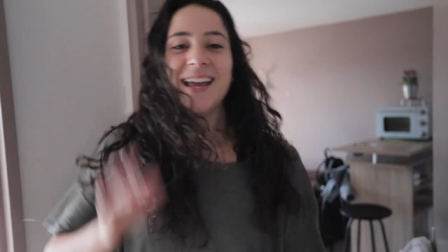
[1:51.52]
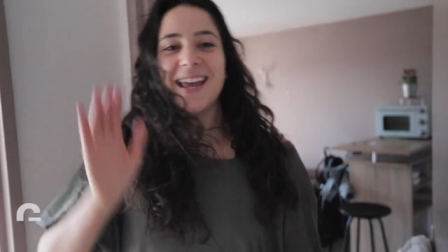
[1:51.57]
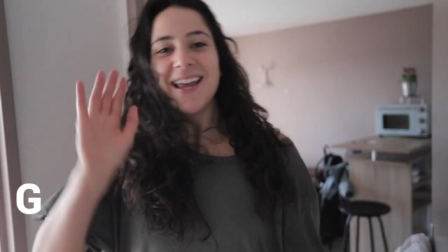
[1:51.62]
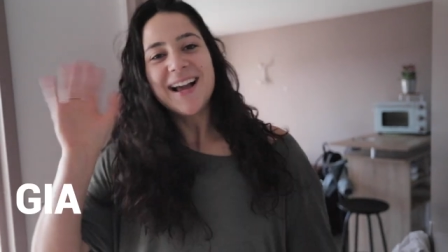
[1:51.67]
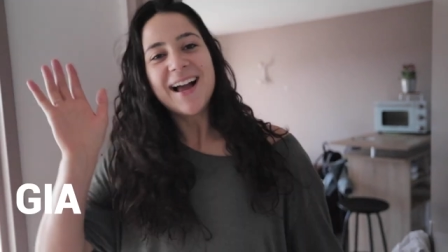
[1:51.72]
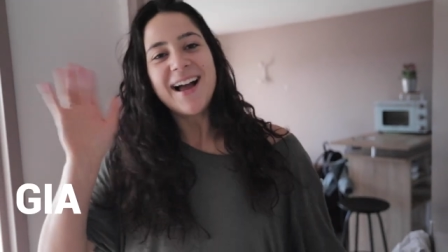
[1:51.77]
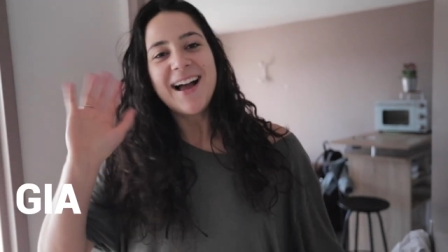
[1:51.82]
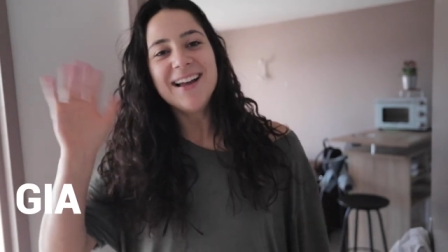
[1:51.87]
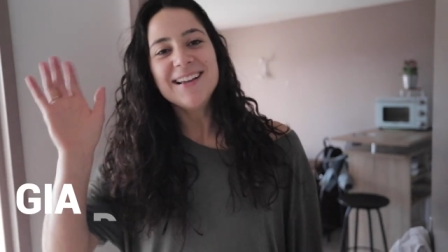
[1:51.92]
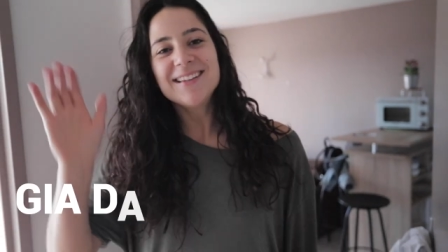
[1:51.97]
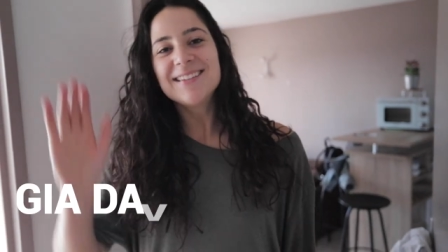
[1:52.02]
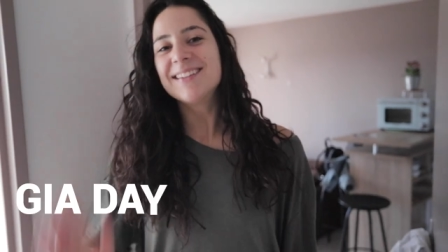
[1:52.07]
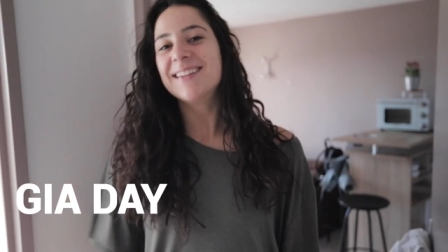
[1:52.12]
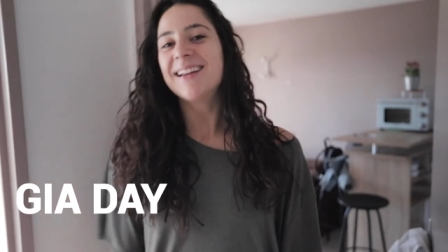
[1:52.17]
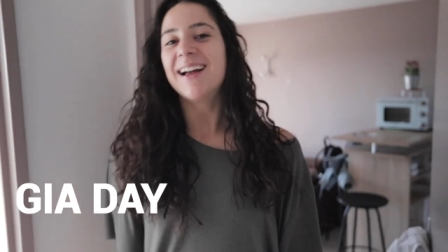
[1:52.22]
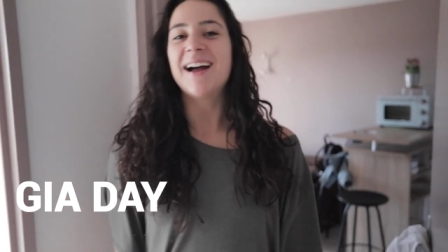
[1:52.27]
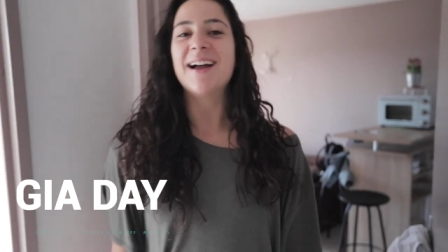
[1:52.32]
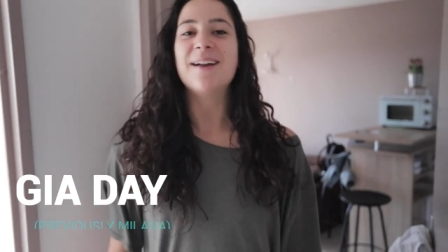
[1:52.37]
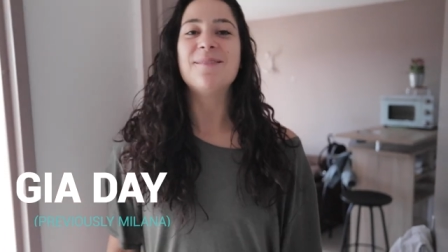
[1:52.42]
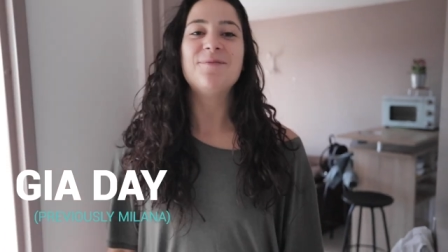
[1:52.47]
hey
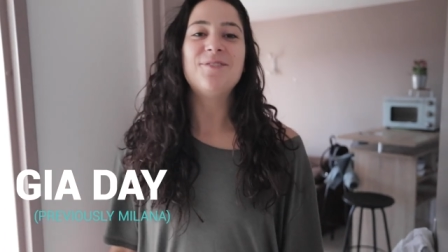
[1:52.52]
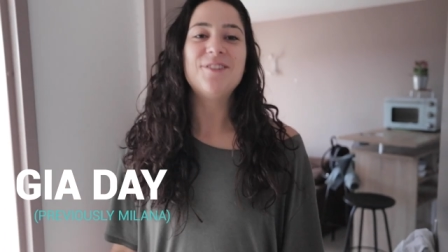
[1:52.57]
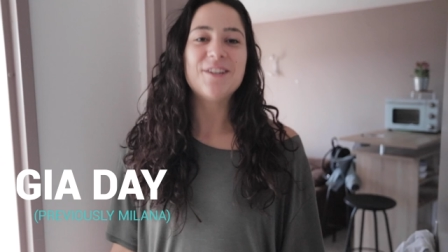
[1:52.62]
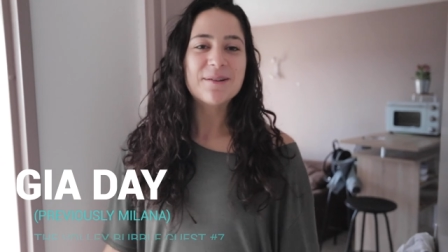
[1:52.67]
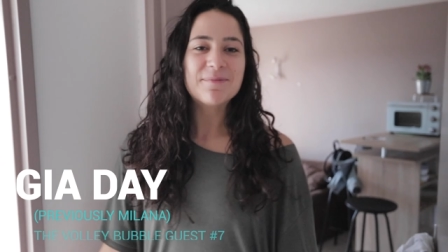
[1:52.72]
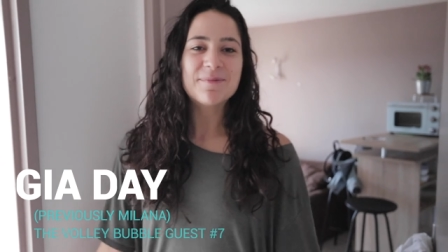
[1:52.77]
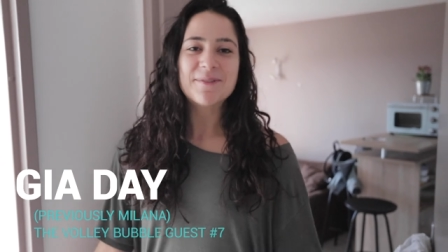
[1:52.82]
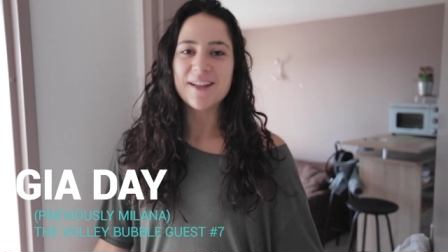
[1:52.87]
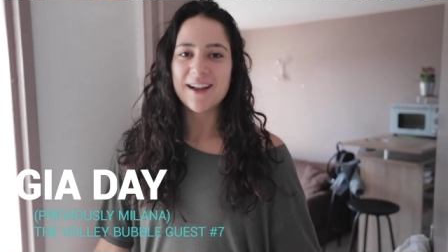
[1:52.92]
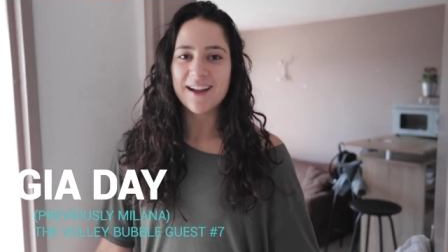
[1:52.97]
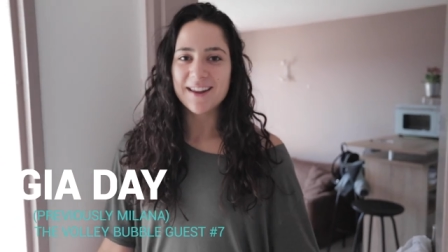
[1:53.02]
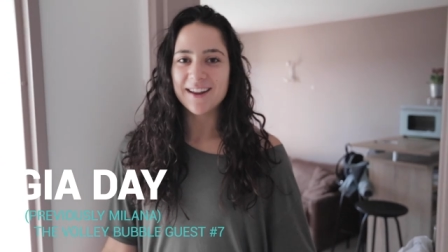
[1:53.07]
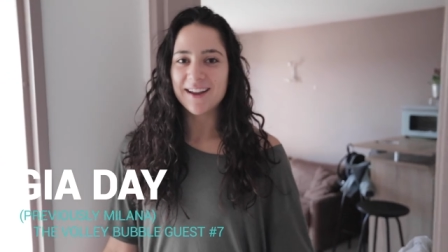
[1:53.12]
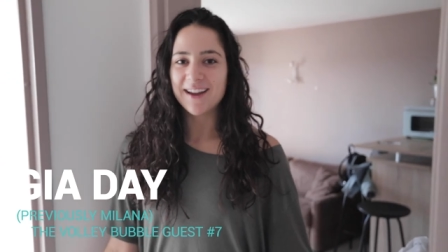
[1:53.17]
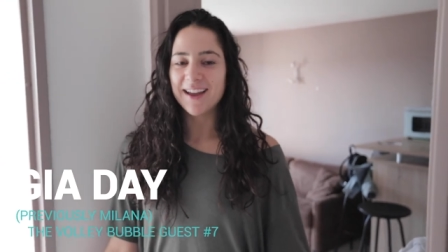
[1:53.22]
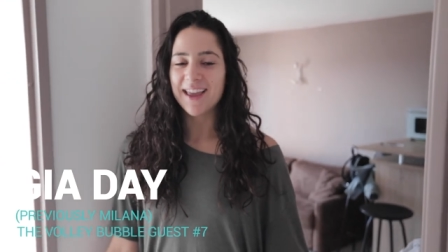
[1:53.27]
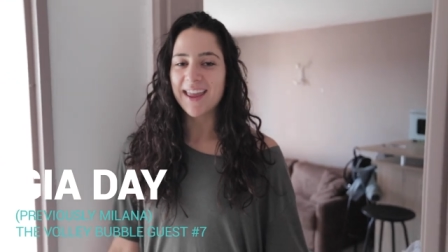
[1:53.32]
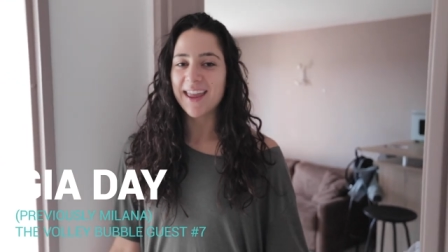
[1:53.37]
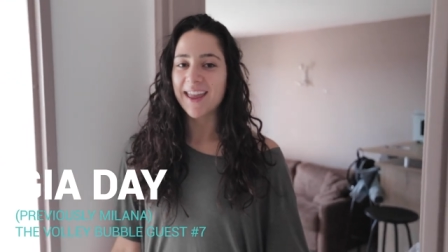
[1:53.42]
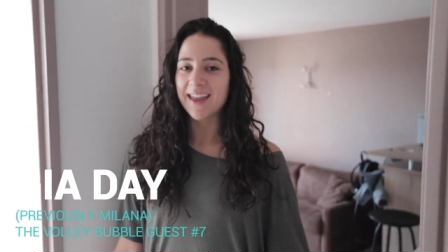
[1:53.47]
guys, I'm Gia
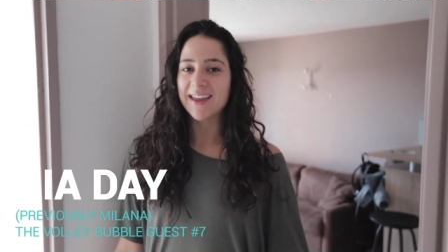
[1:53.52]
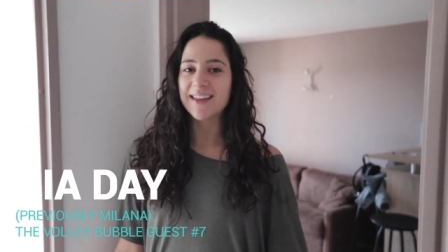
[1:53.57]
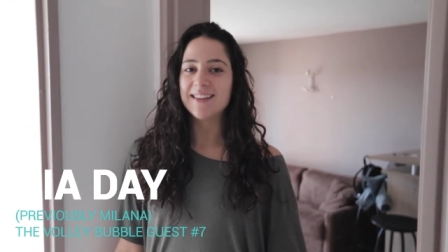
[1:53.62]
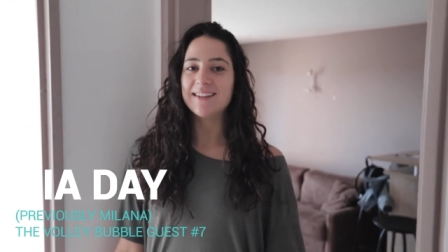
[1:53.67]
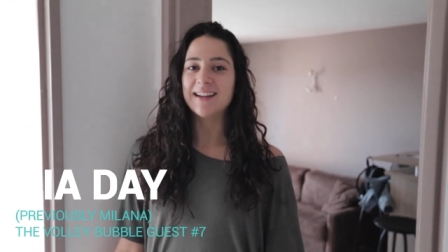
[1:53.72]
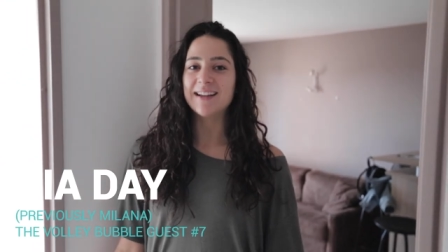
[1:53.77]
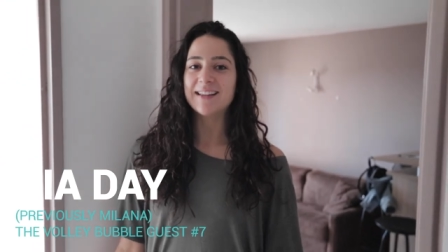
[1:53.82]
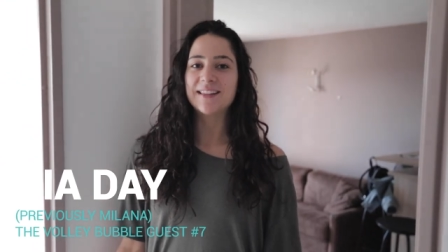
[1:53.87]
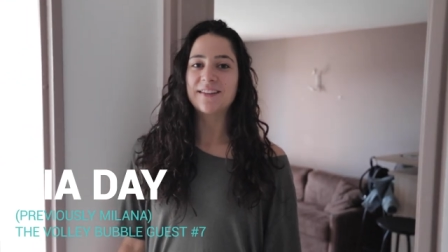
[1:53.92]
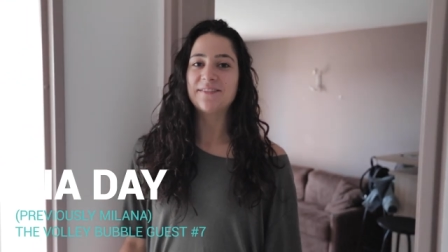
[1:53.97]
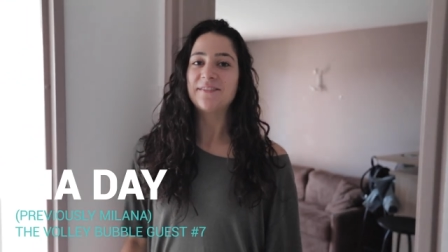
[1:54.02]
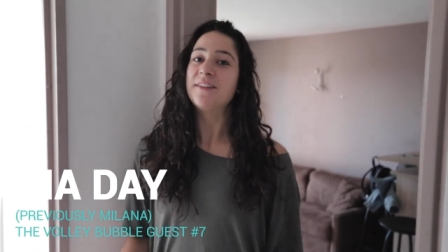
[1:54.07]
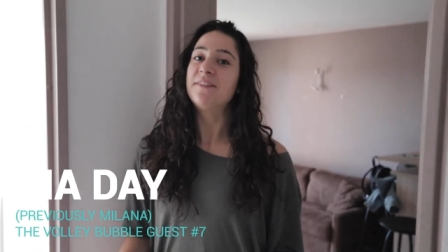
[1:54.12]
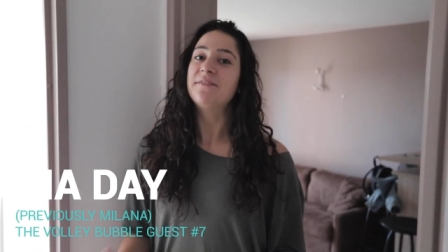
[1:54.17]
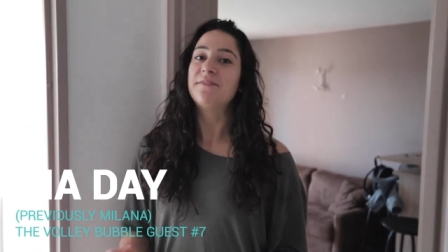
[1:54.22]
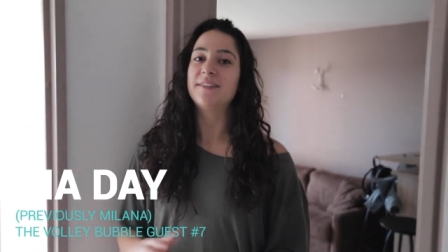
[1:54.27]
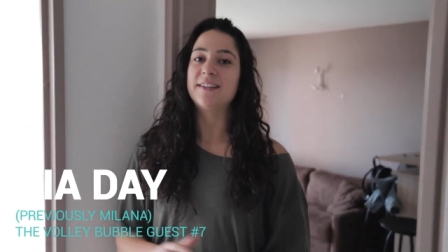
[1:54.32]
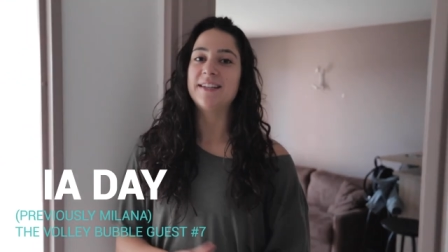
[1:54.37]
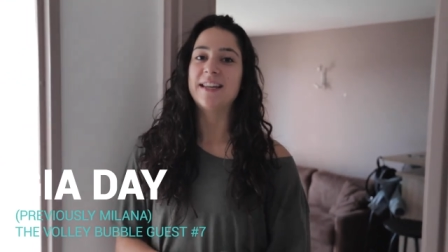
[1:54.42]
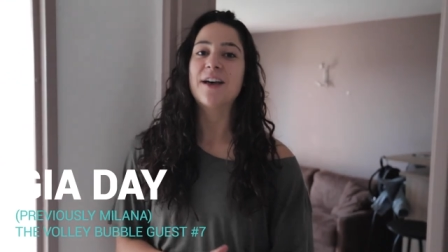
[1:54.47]
Milana and I live
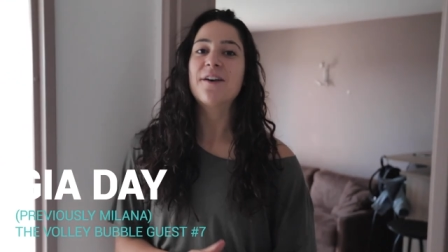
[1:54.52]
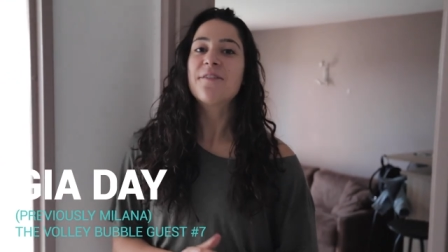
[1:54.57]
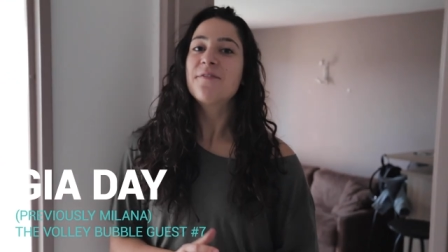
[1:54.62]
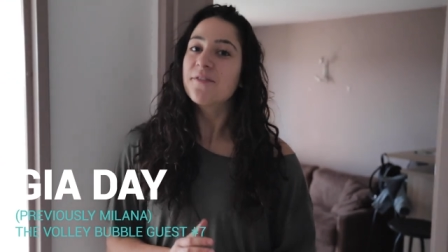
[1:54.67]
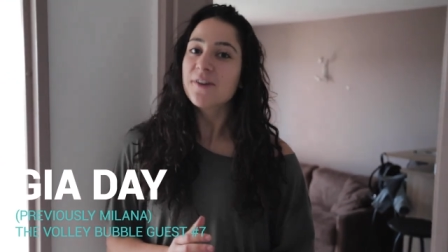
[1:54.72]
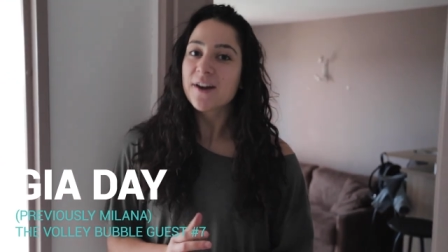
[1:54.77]
in Venelles,